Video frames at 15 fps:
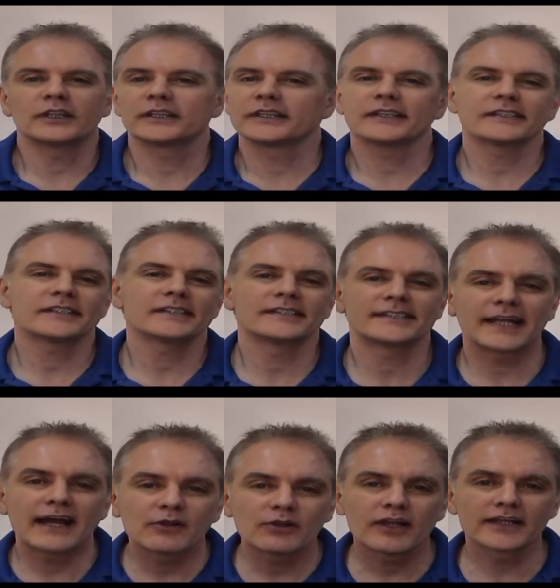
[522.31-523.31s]
it doesn't
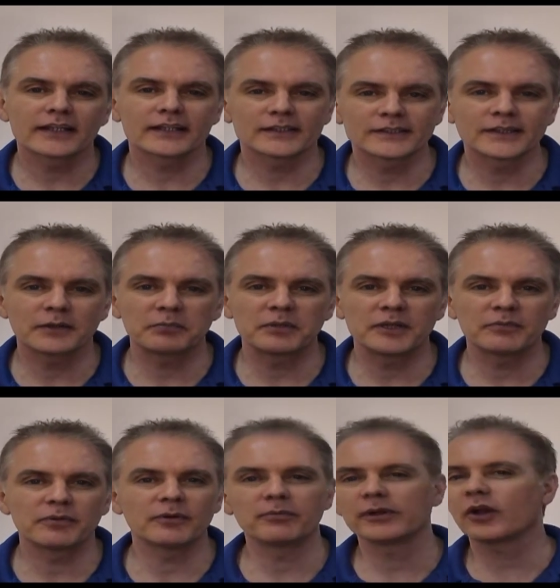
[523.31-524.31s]
sound like it to some
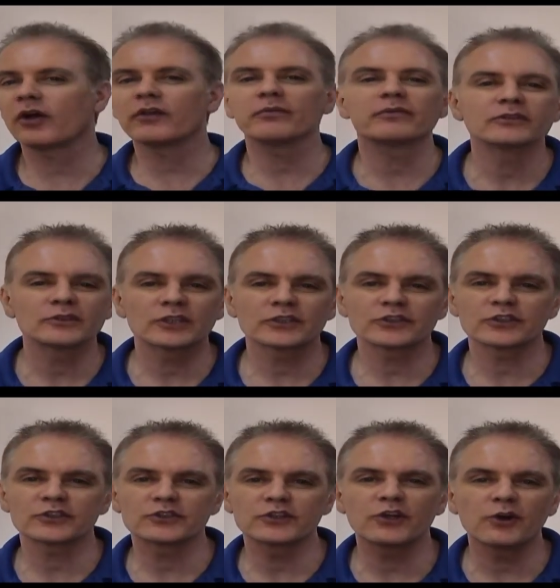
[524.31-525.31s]
people, but all the
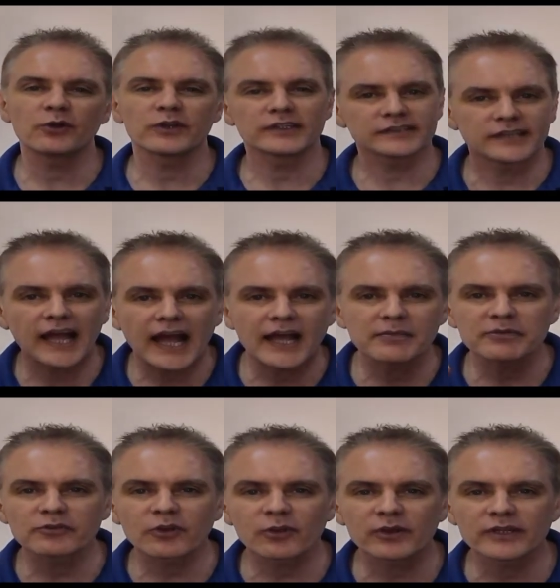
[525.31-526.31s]
musicians know that time
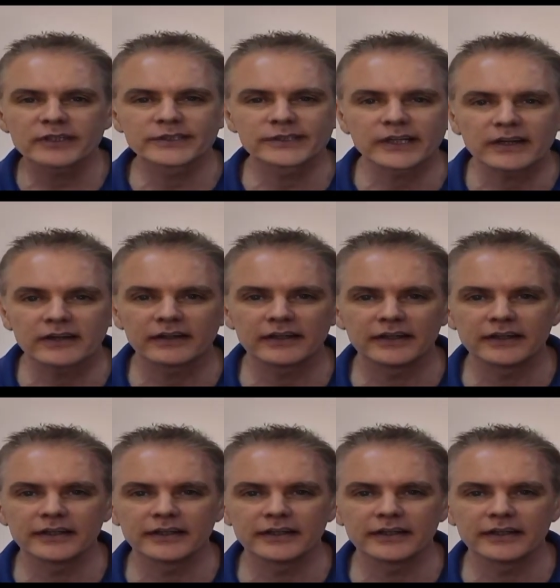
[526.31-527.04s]
has already started.